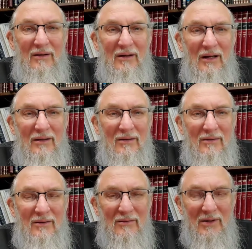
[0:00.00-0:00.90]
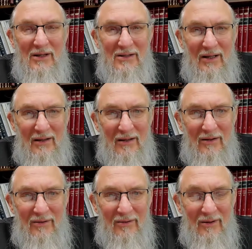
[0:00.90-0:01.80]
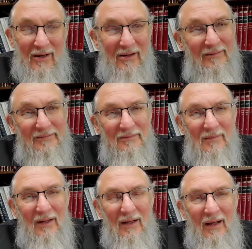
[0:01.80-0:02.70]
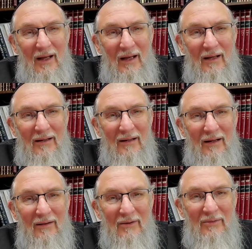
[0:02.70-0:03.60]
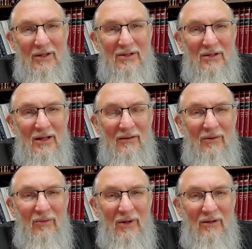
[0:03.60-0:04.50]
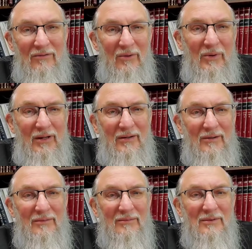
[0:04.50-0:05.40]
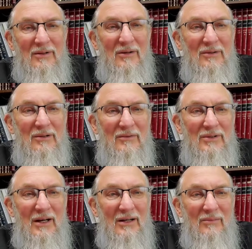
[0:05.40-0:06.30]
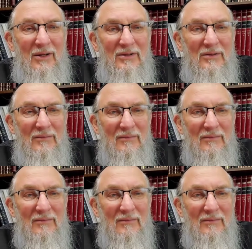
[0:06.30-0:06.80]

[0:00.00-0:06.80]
not to extend it too long. And everybody should have a wonderful winter. of Tov